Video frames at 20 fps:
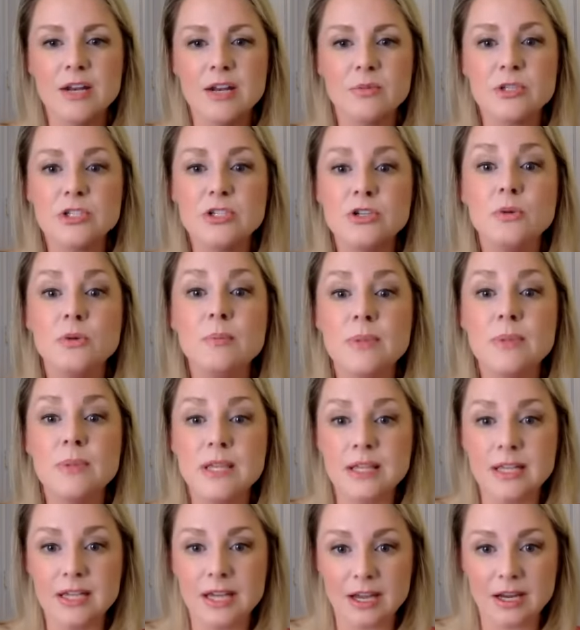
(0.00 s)
It was
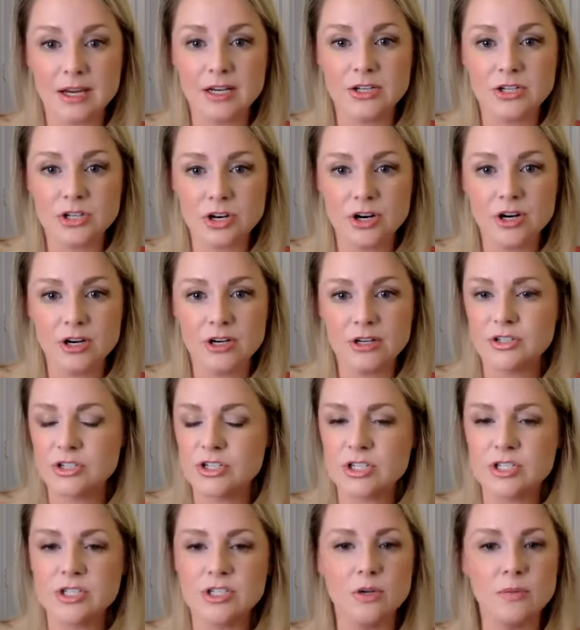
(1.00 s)
humiliating to her,
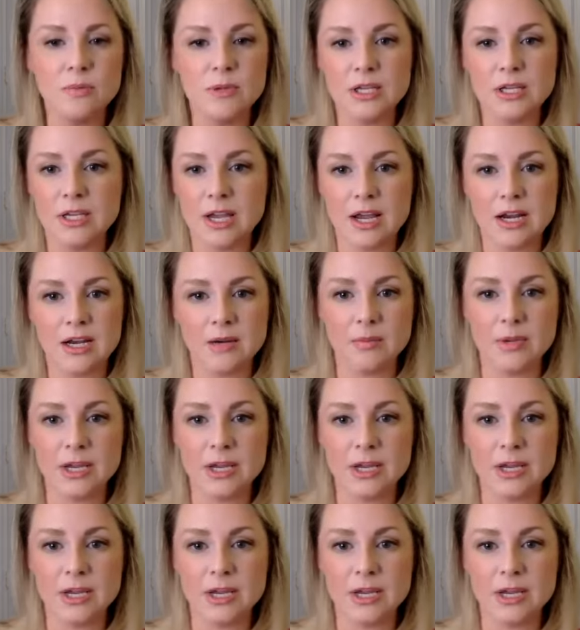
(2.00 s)
just humiliating,